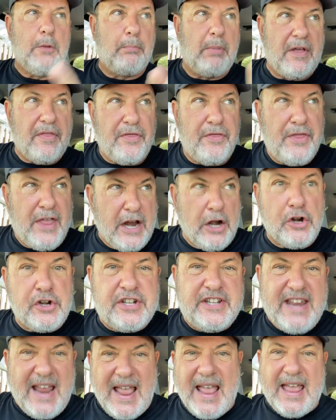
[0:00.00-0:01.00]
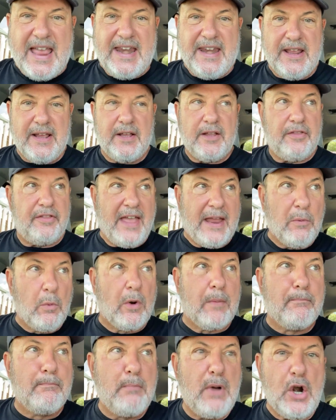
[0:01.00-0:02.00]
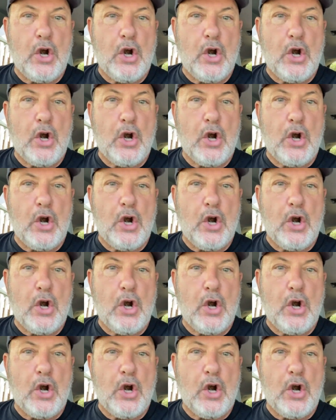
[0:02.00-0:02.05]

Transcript: But they're dead. They were